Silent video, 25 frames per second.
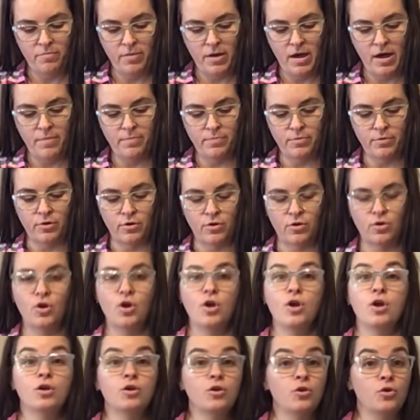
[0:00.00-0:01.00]
pepper,
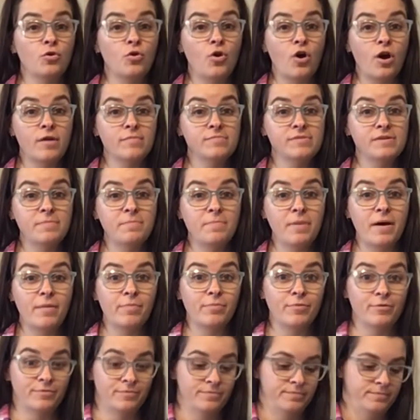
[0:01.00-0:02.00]
no carbs in
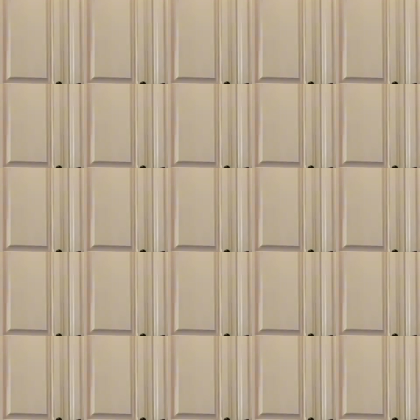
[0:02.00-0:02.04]
pepper.